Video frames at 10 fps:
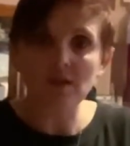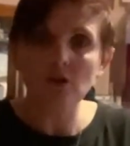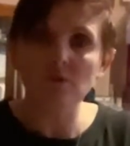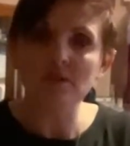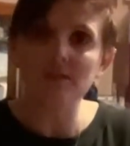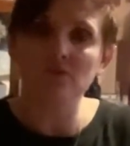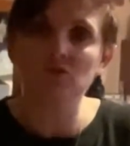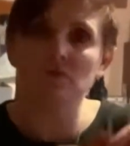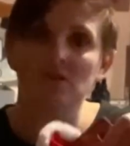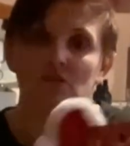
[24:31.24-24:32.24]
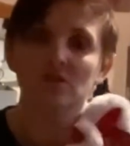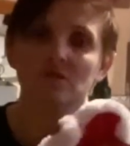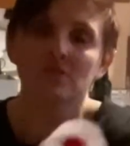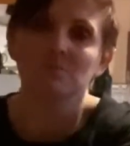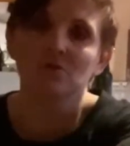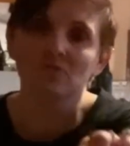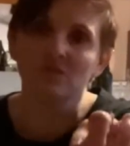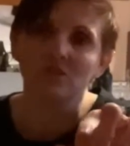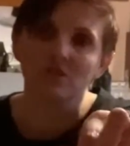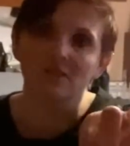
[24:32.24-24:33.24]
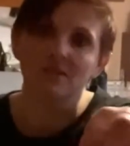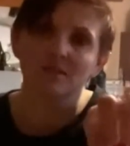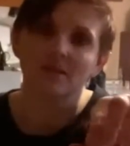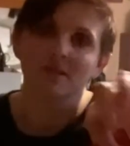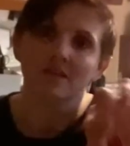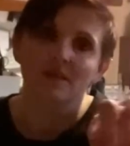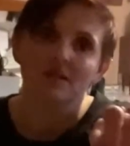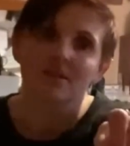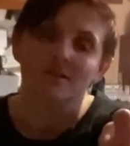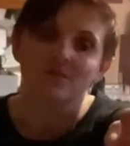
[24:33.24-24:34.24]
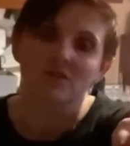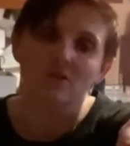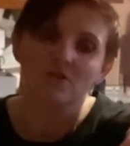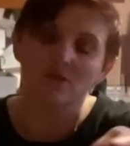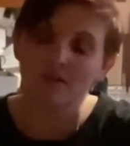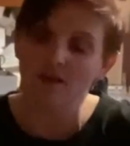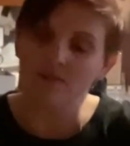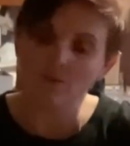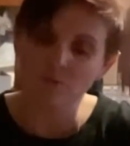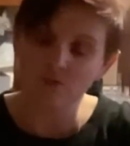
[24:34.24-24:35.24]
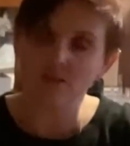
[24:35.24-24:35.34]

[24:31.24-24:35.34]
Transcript: cute, these little scrunchies, Christmas scrunchies. So the girls can have, I bought